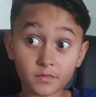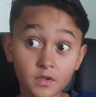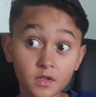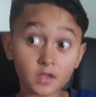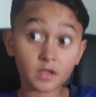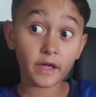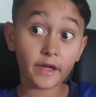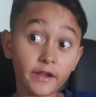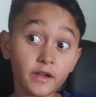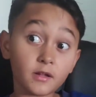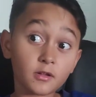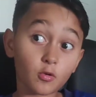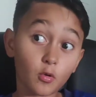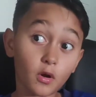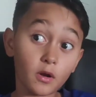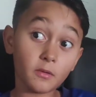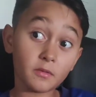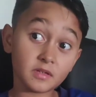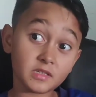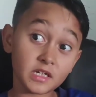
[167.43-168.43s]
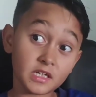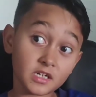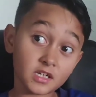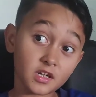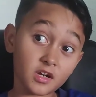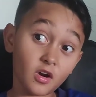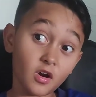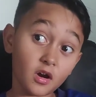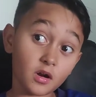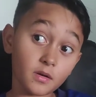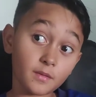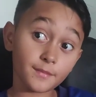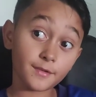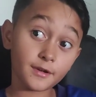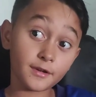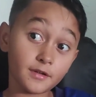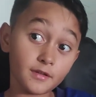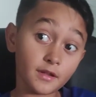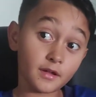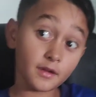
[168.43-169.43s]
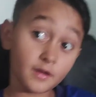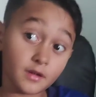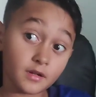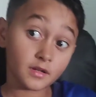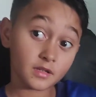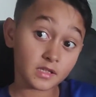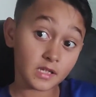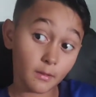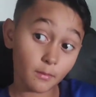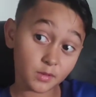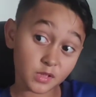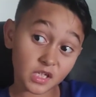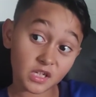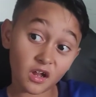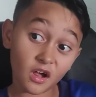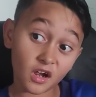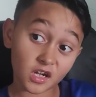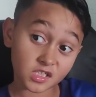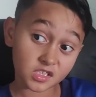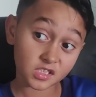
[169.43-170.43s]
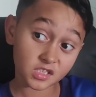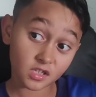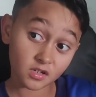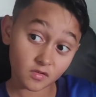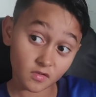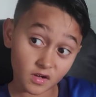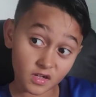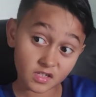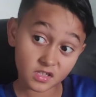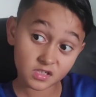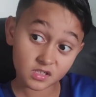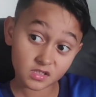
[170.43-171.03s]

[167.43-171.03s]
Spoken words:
And then 20% carbon, and then 10% oxygen, right?